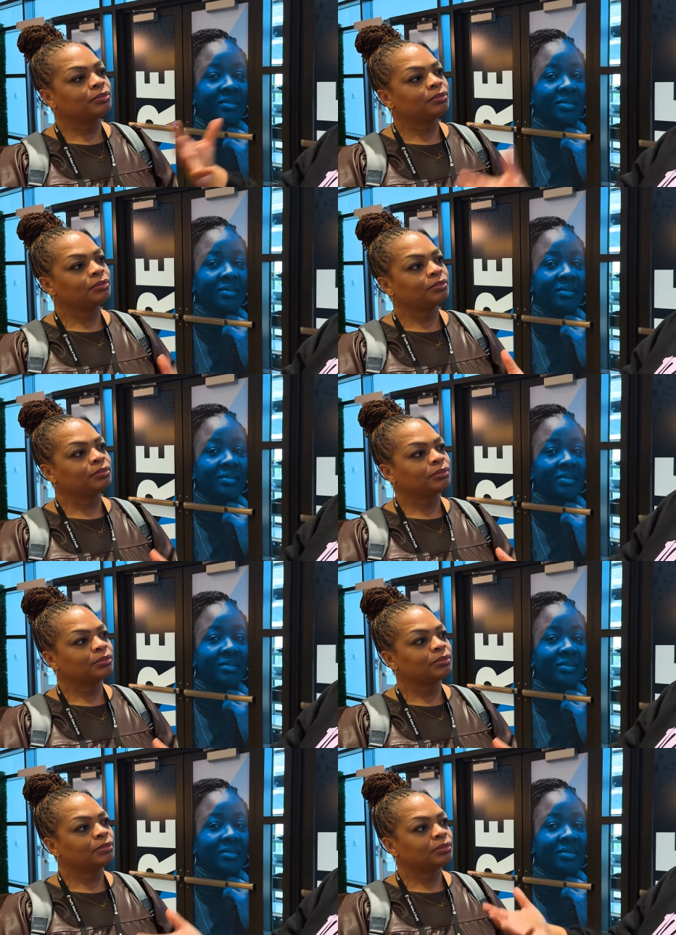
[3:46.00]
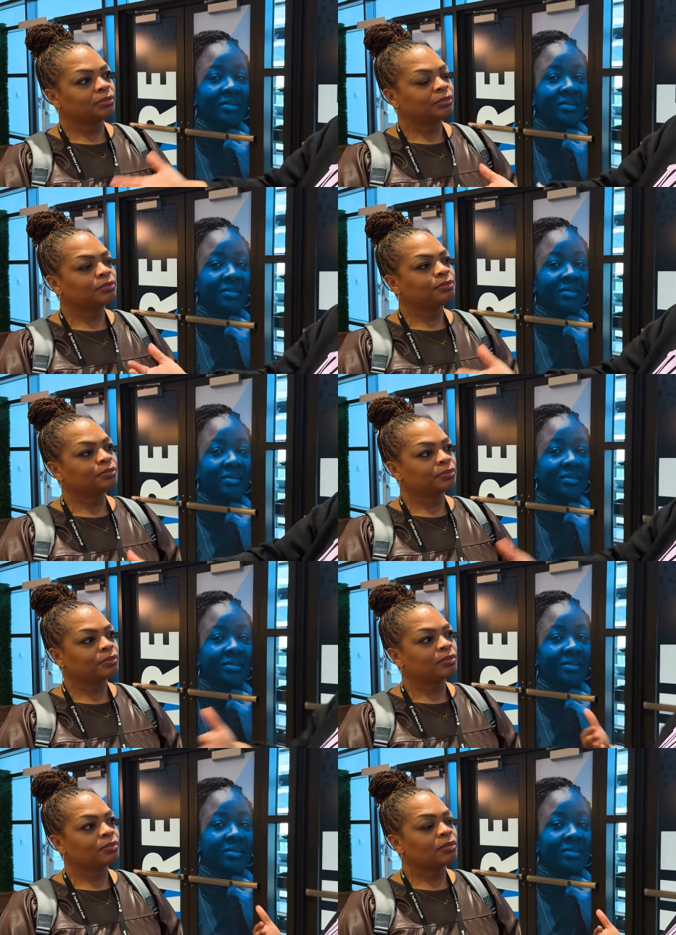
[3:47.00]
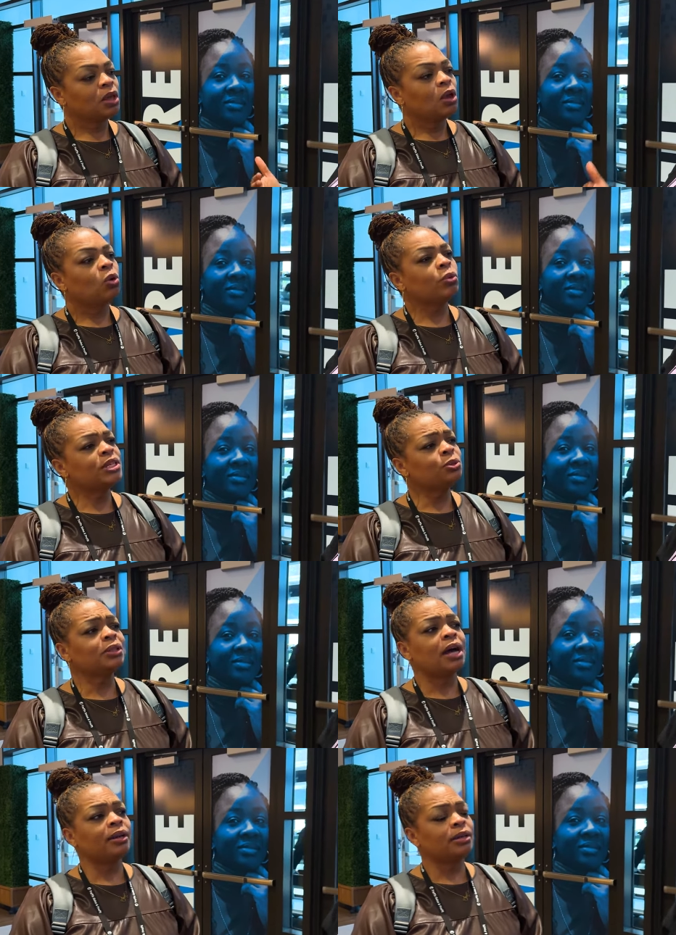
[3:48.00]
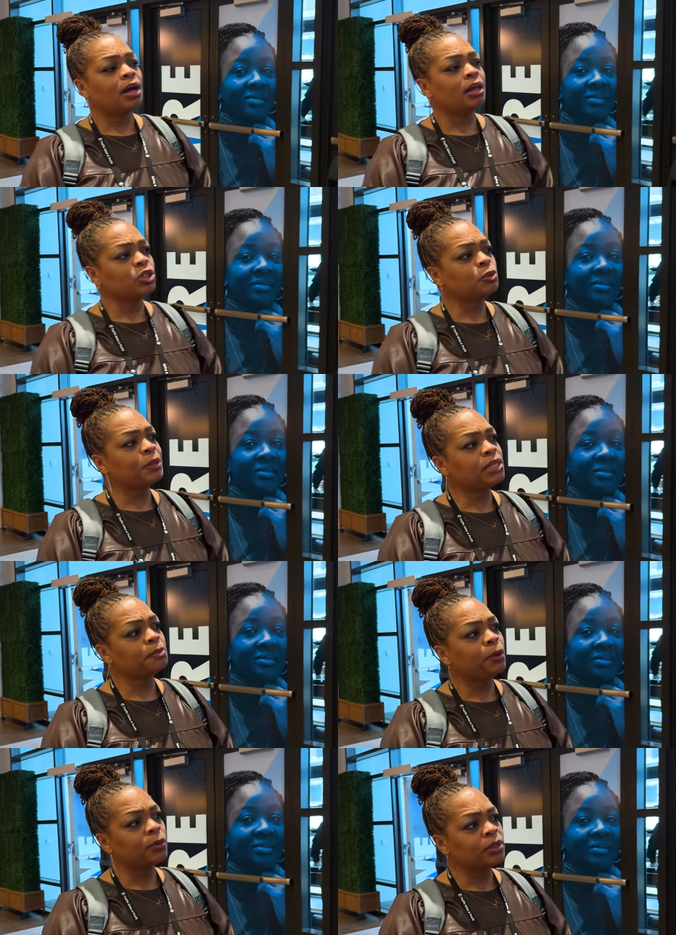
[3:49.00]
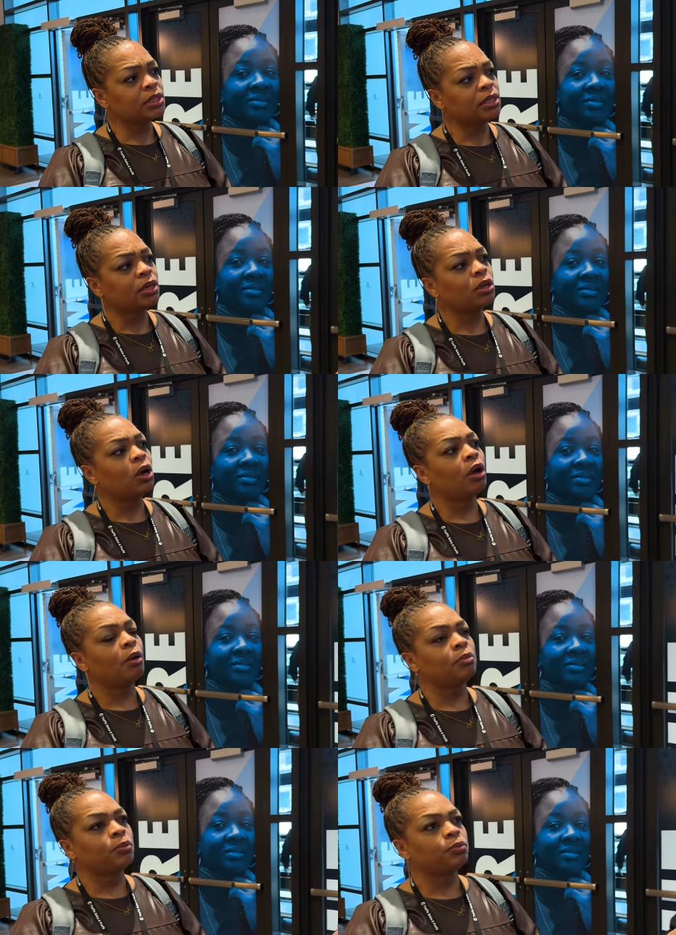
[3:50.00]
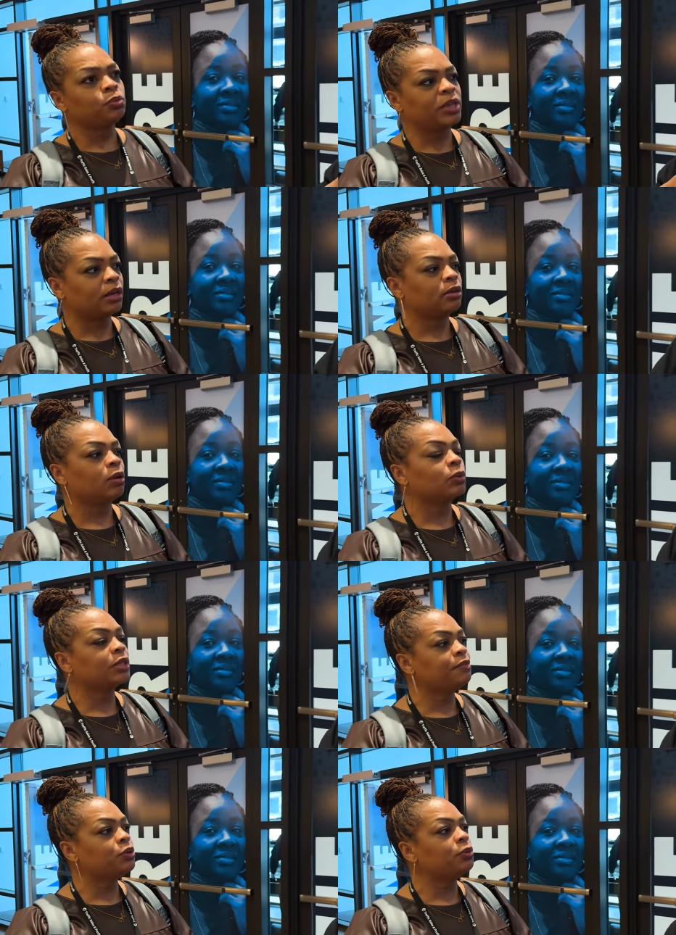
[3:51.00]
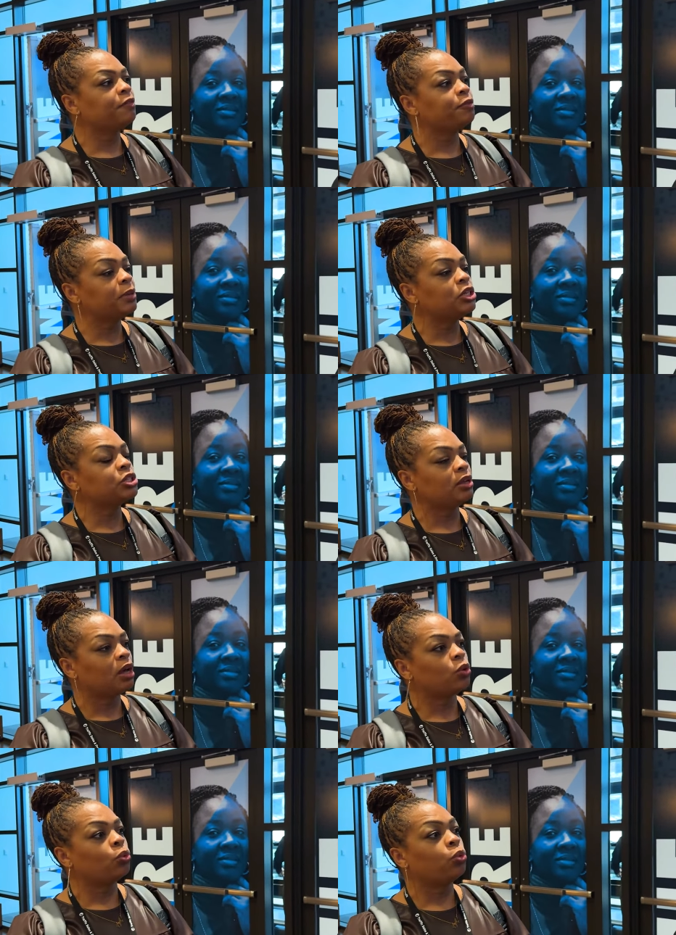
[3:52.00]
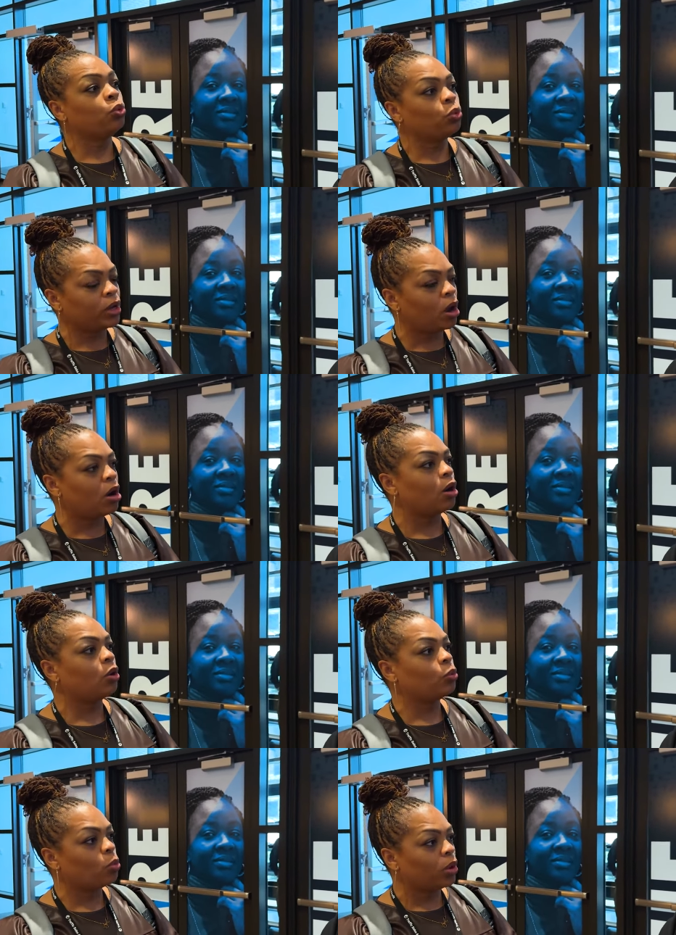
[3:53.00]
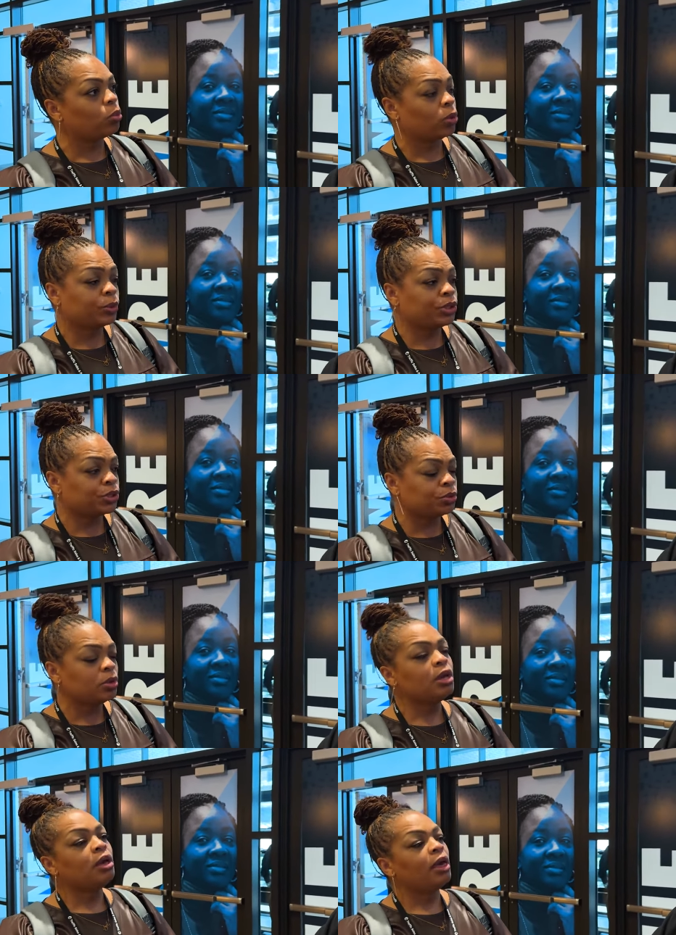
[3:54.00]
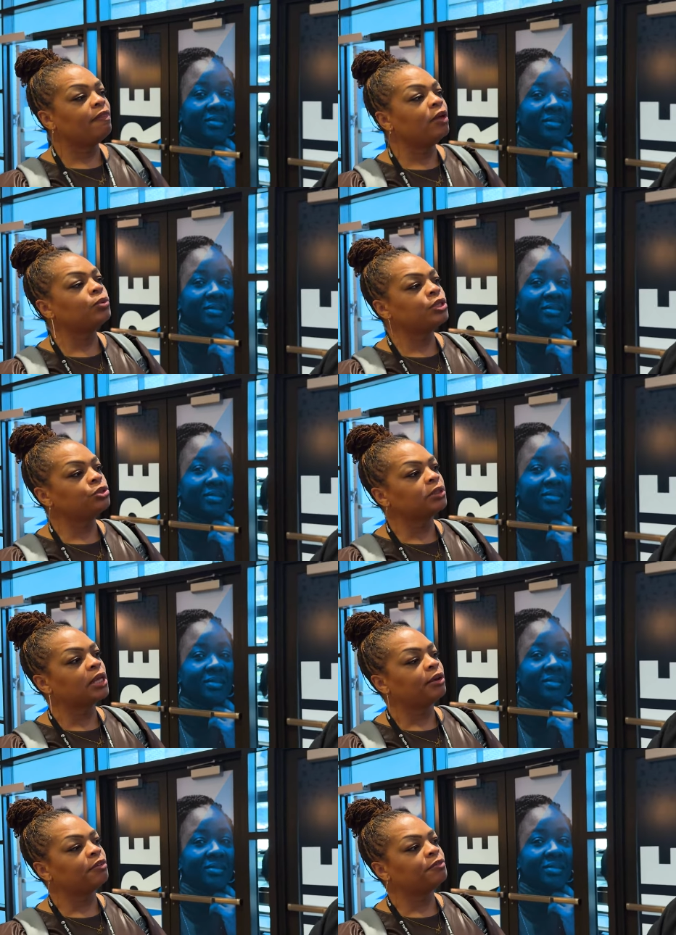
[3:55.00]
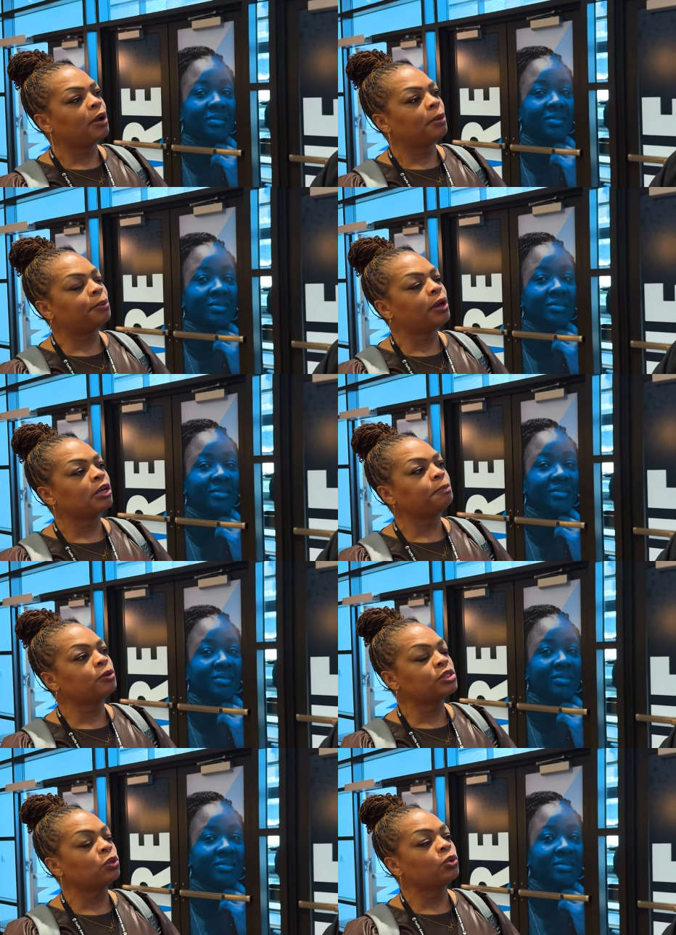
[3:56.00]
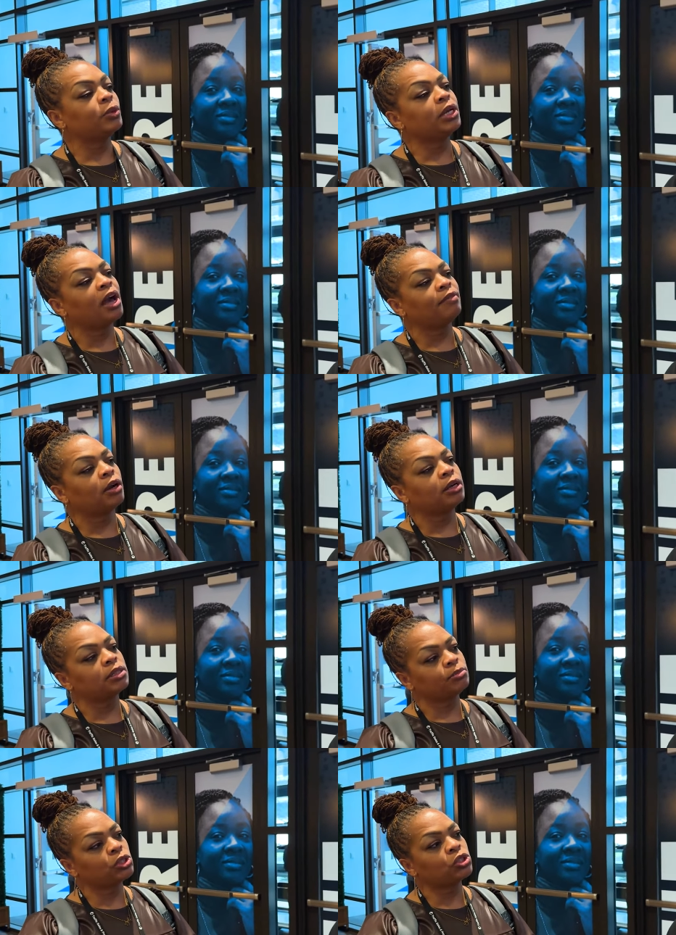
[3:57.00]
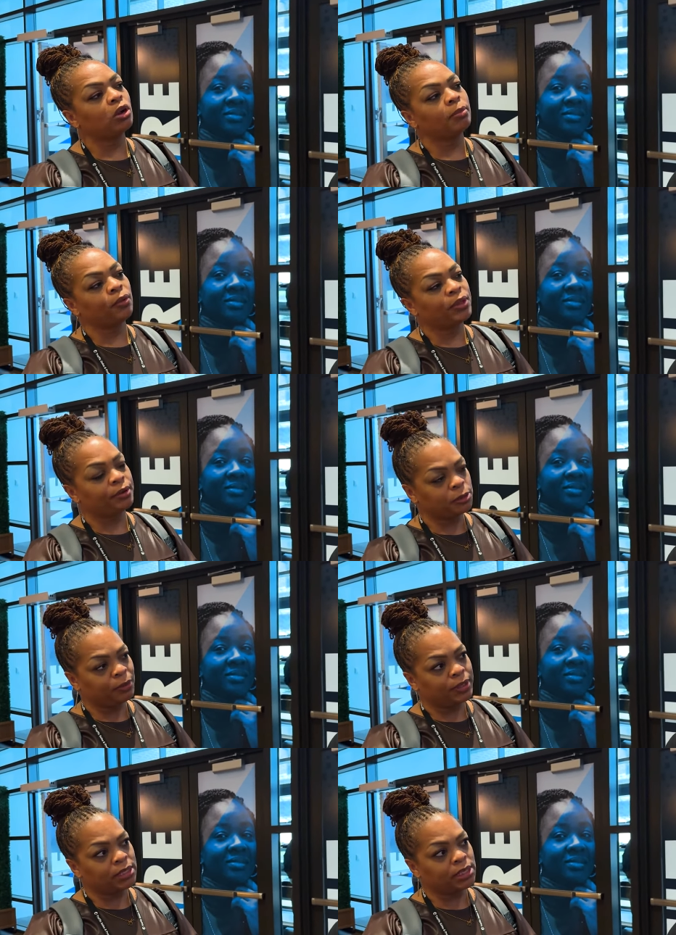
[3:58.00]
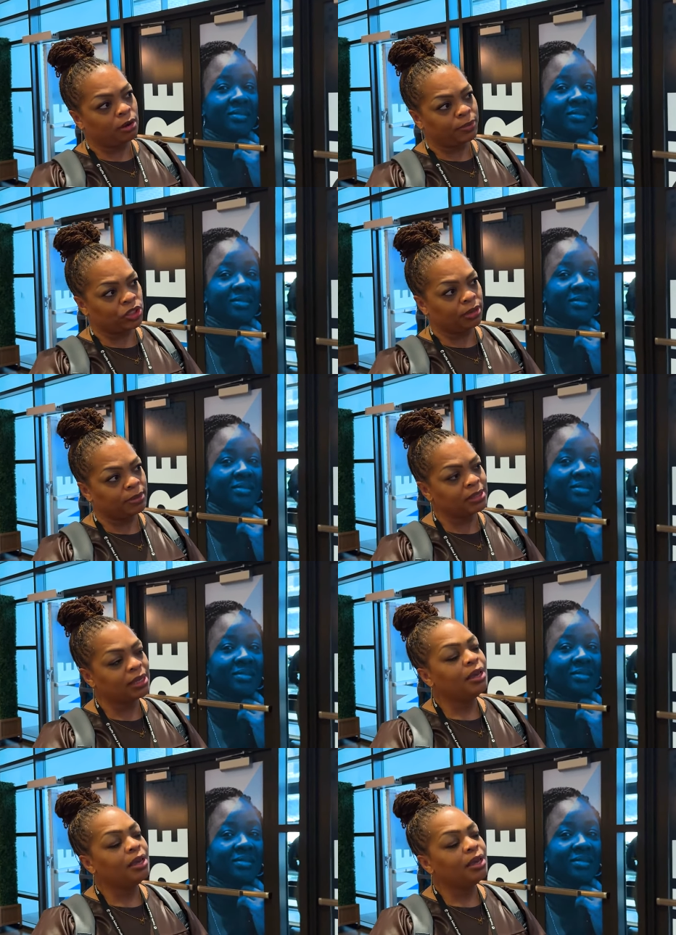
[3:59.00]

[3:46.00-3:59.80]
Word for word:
Speaker 1: that you put out there that helps drive sales? We do a lot of knowledge-based posting that will give you information on who we are and what we do. And then we do a lot of product posting where we have our customers talk about their experience in our pajamas.